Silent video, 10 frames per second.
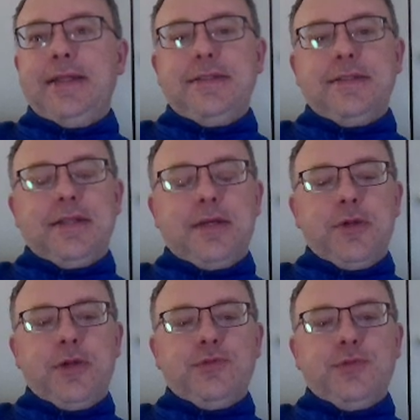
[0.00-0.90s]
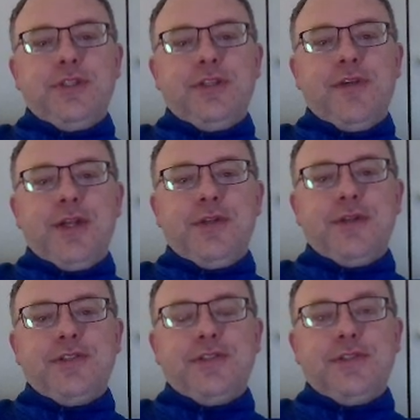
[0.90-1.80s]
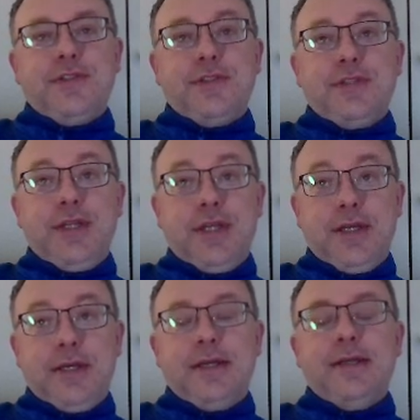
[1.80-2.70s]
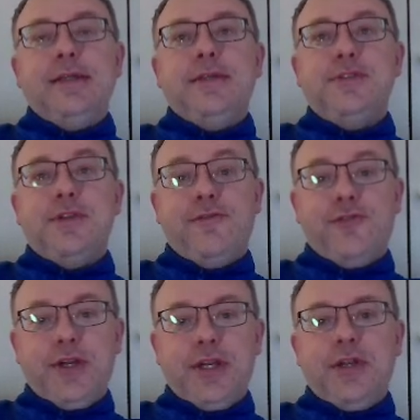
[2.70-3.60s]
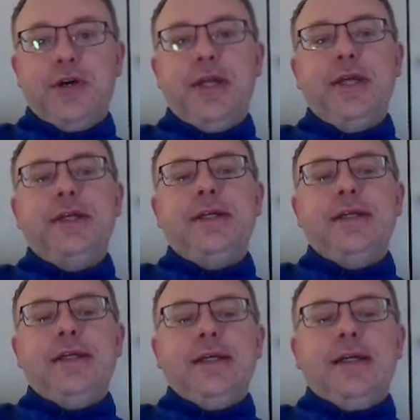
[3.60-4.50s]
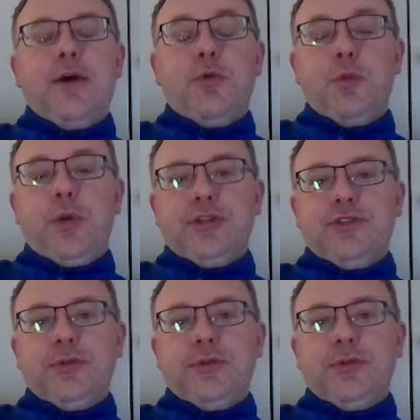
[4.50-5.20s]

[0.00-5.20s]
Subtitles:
when I was walking to the venue this year, it was on a Friday night, I walked past a group of